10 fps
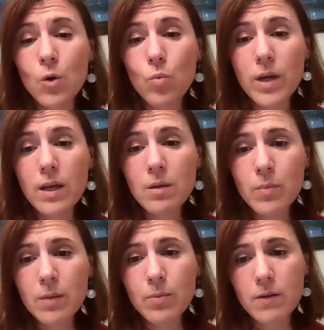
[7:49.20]
We, the
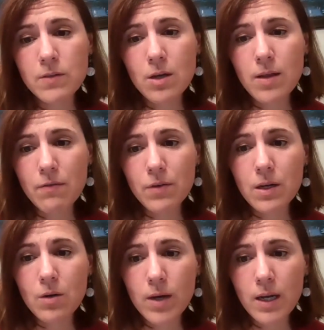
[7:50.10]
people of South
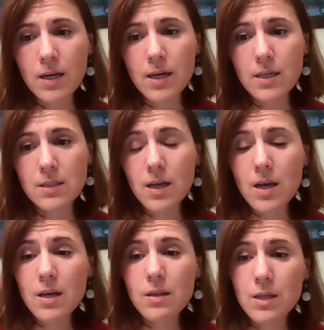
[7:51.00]
Africa, recognize
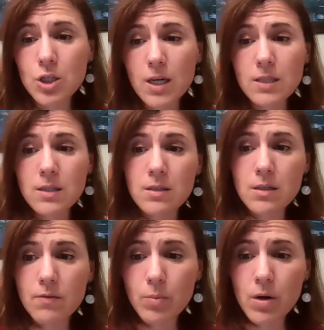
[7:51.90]
the injustices
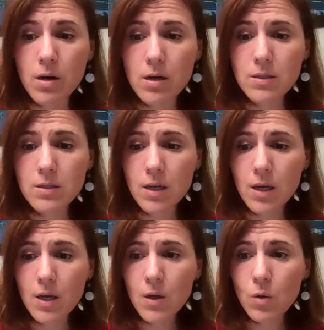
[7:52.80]
of the past.
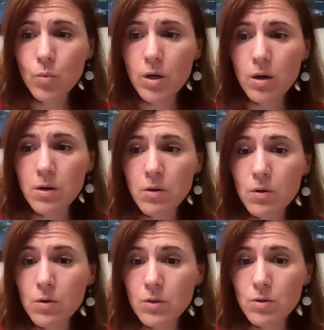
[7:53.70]
We honor
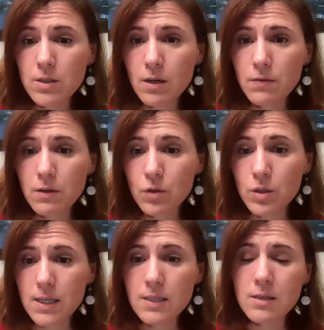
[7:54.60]
those who suffered for
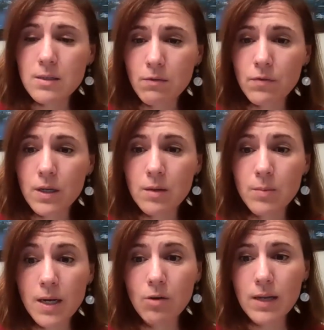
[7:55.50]
justice and freedom
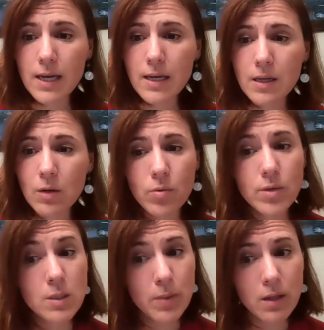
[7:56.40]
in our land, and we
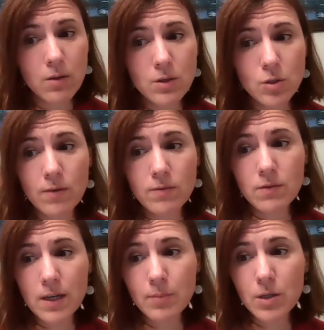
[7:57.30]
respect those who have
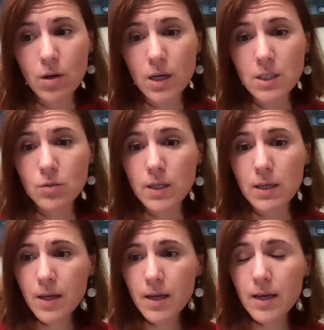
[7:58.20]
developed our country
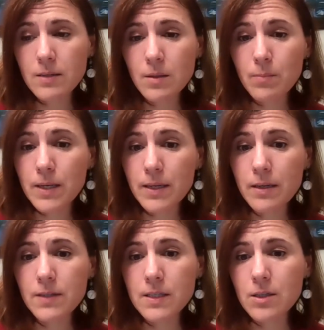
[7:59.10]
and
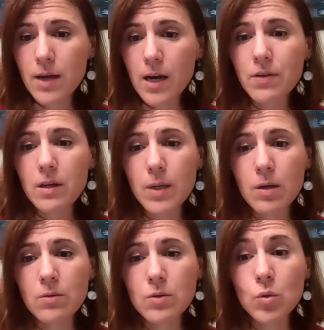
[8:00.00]
believe that South Africa
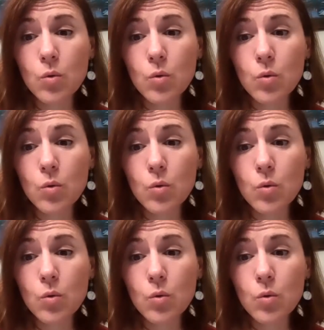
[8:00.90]
belongs to